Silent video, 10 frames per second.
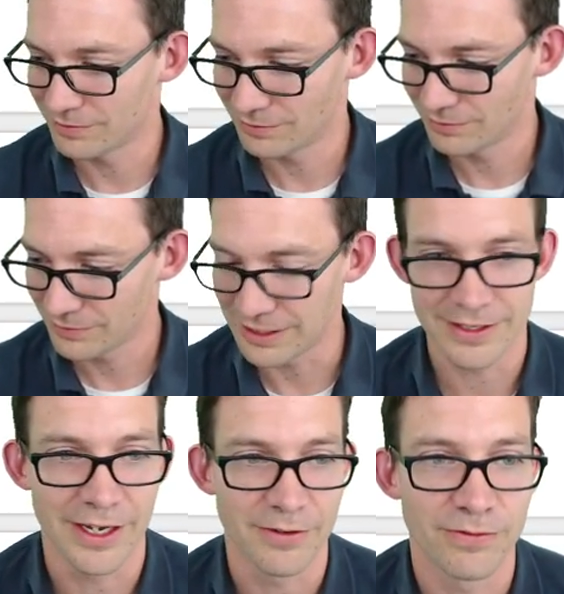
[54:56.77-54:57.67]
is
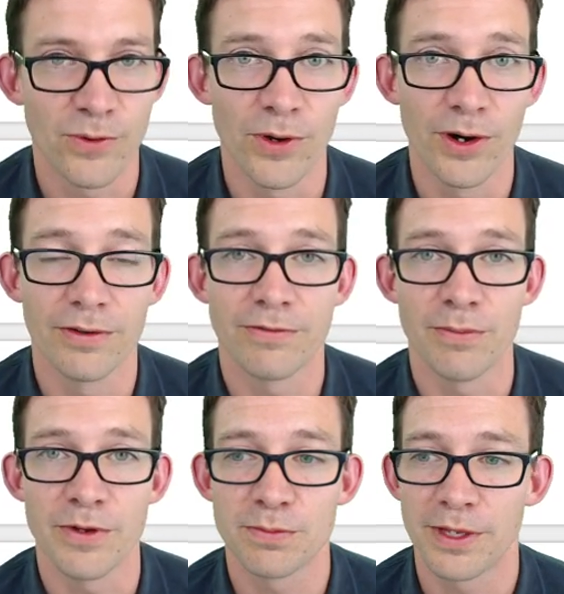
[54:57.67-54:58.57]
it for
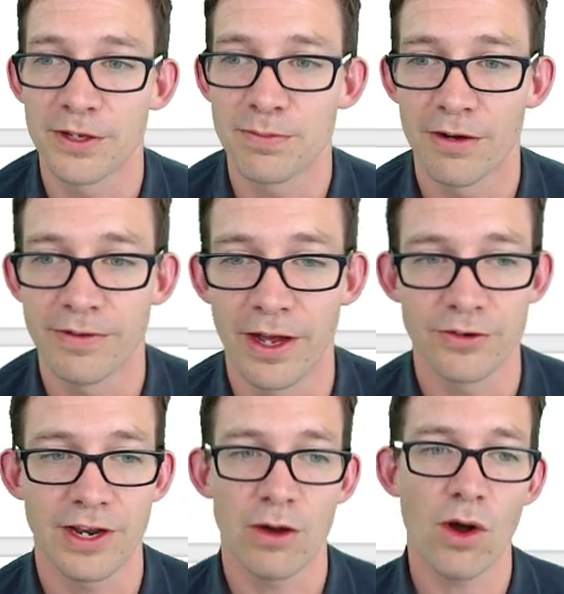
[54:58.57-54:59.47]
misplaced modifiers.
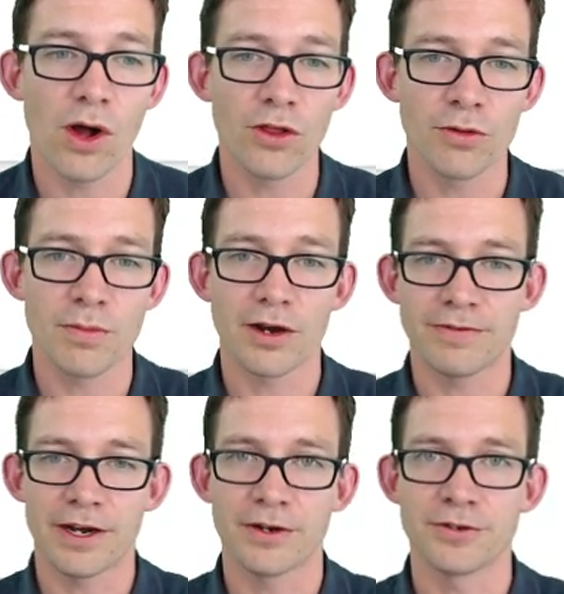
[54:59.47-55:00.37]
Now all the
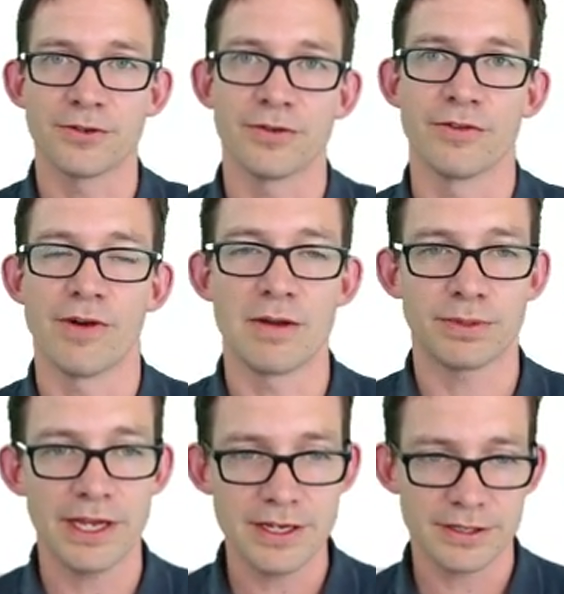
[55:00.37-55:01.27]
modifiers are in the right
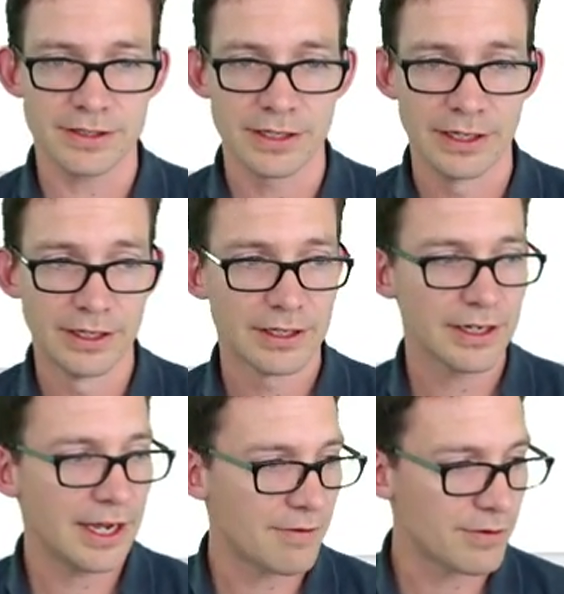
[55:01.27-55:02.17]
place
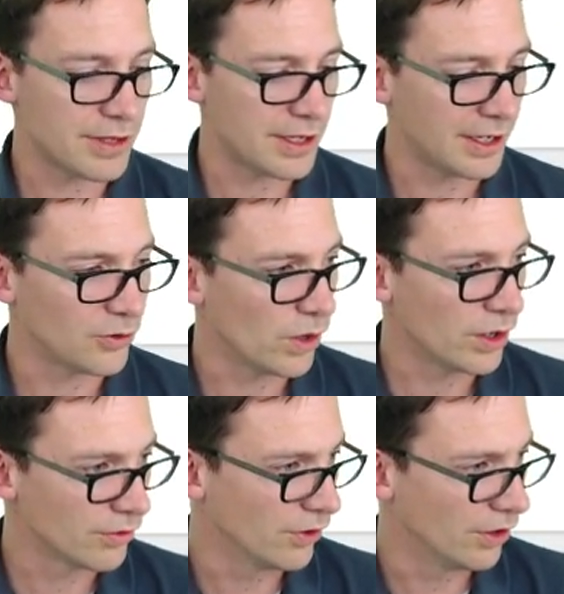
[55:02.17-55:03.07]
and everything is
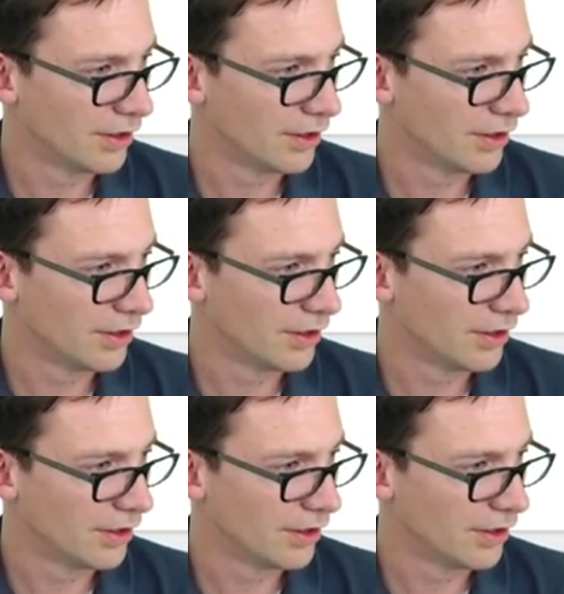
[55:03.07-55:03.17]
wonderful